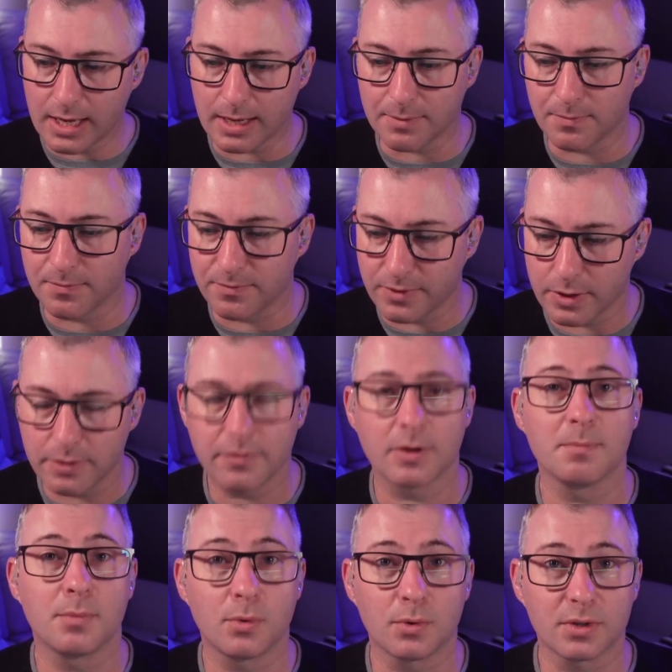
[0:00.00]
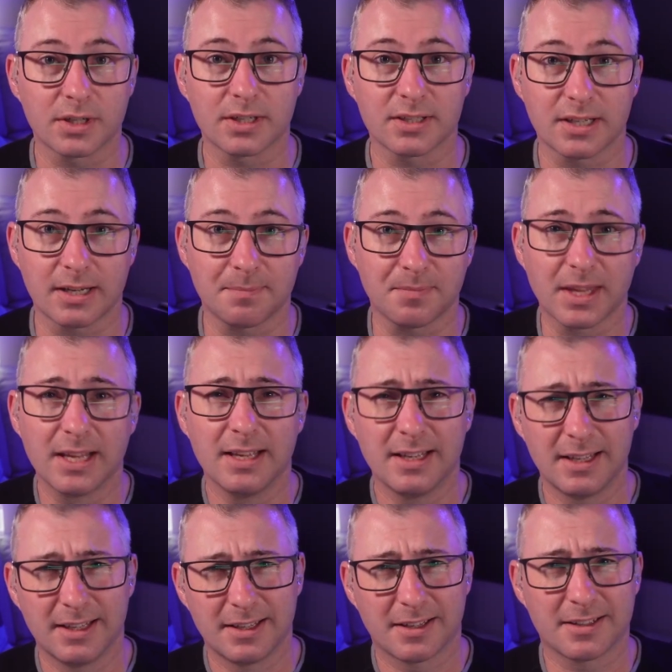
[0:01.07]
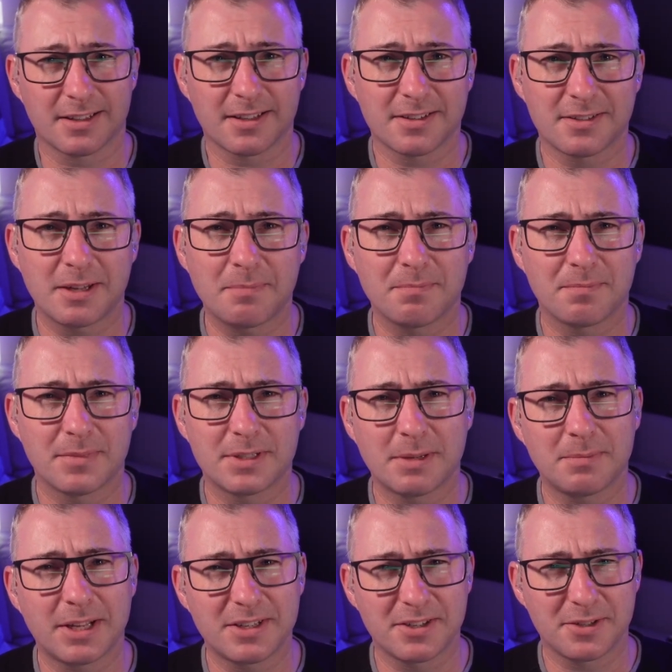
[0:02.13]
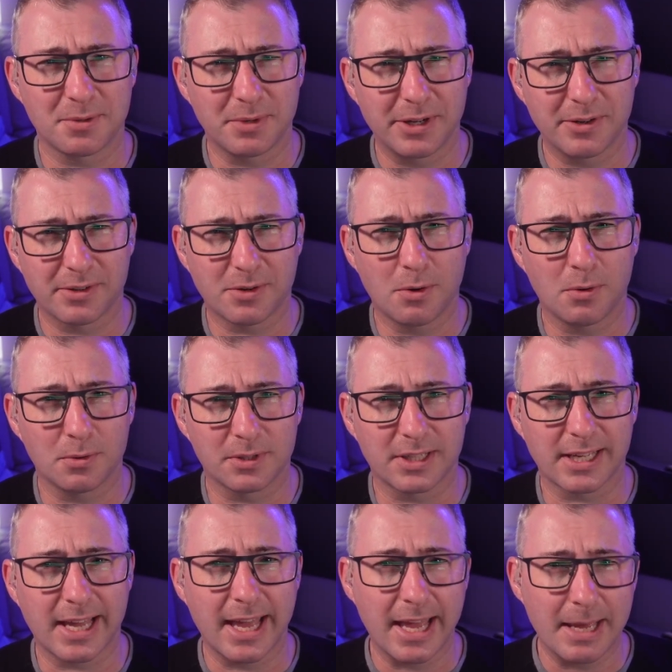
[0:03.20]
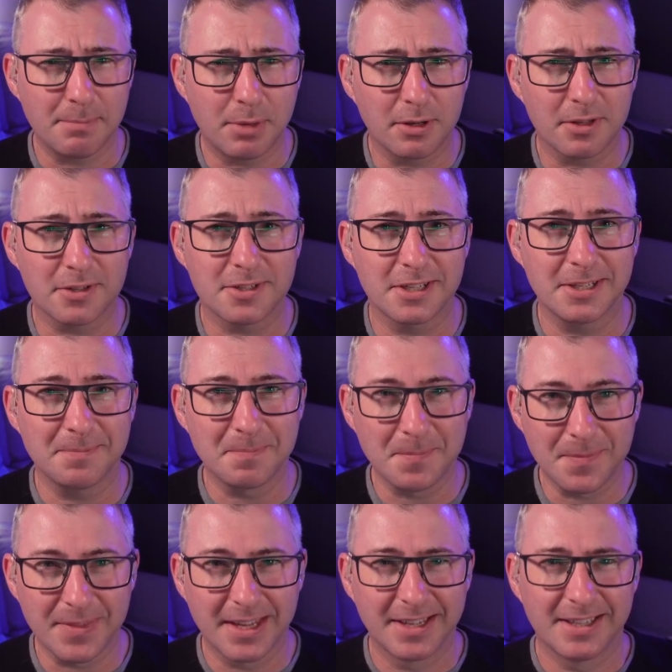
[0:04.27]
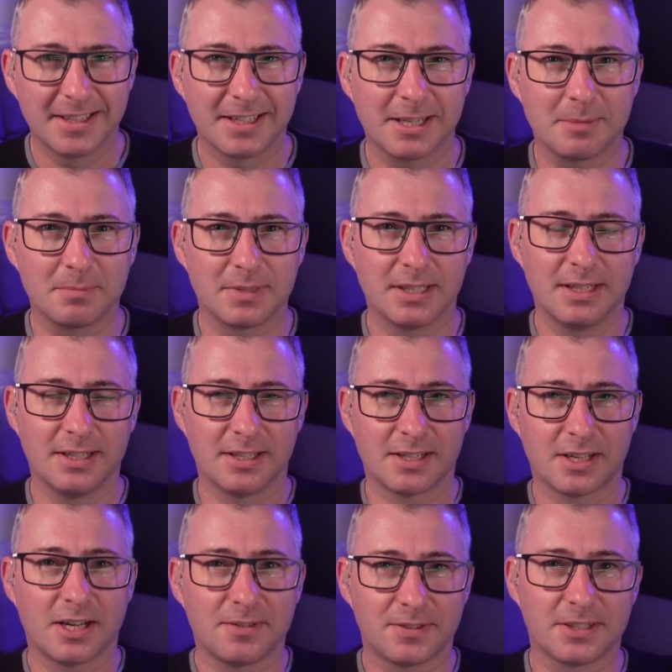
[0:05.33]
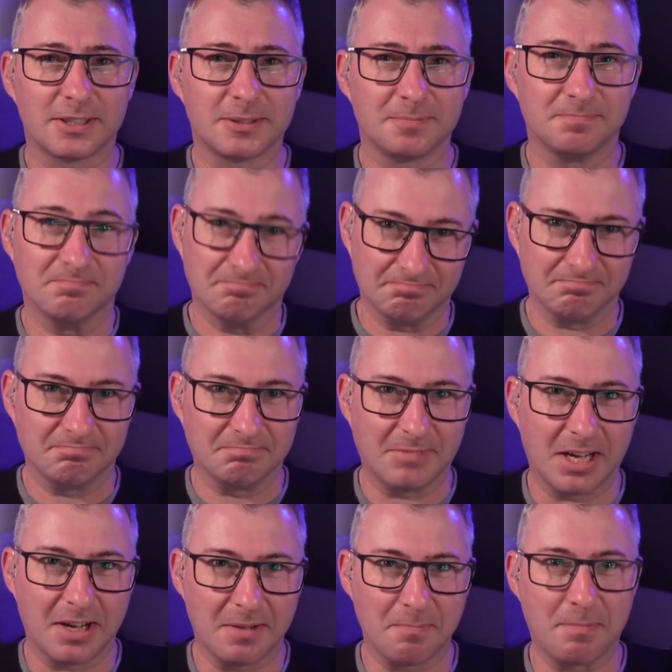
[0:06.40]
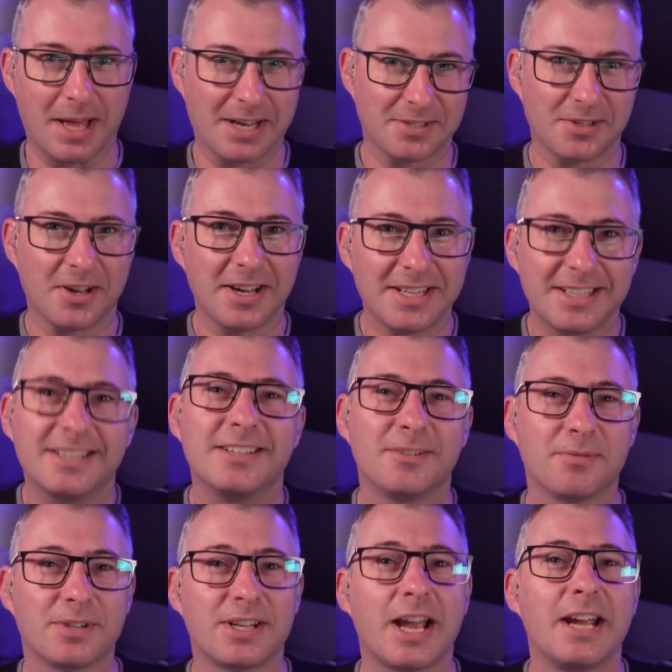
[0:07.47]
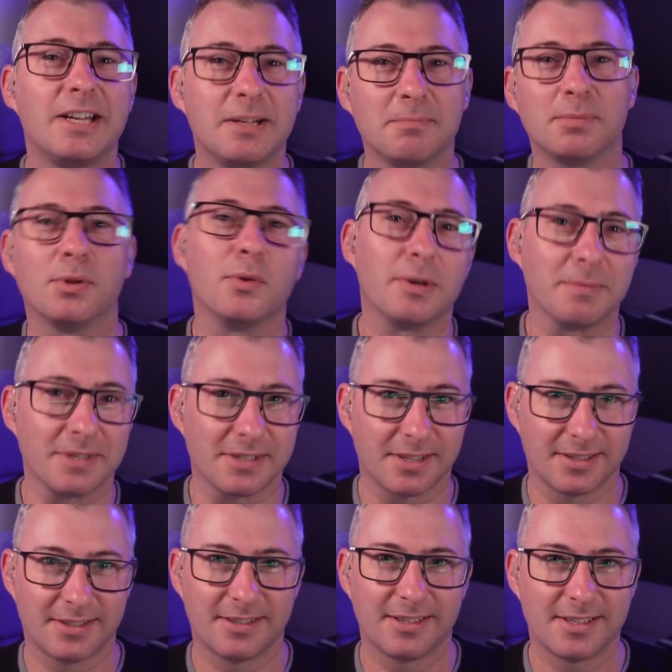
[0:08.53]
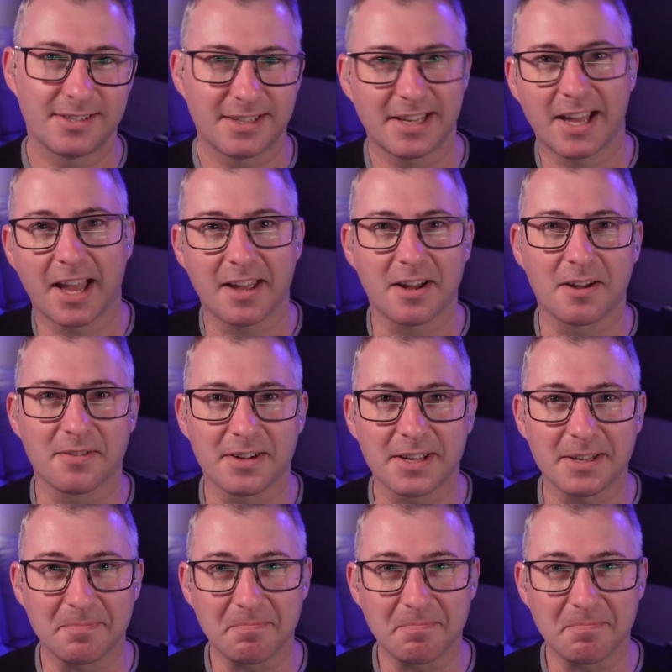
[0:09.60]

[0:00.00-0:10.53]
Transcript: Very, very important. Some places you'll hear it called the care policy. Cover backside, retain employment, CARE.